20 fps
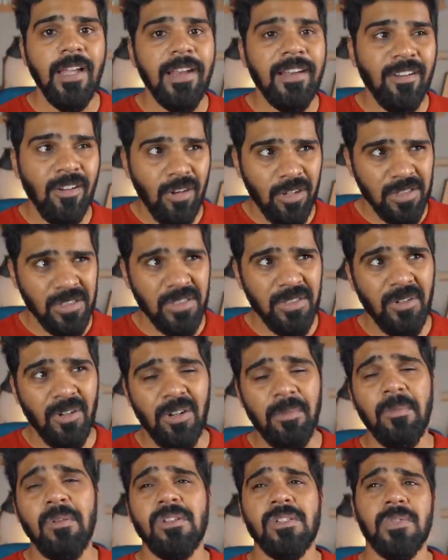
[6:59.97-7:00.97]
it costs you
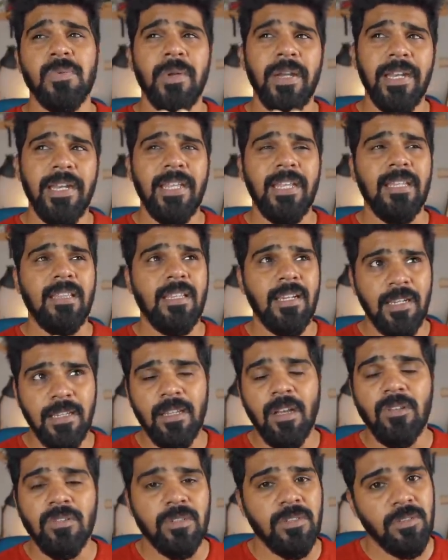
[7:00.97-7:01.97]
almost
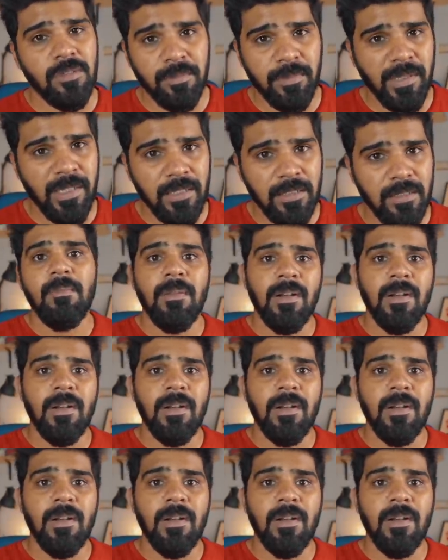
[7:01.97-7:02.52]
23,000 rupees.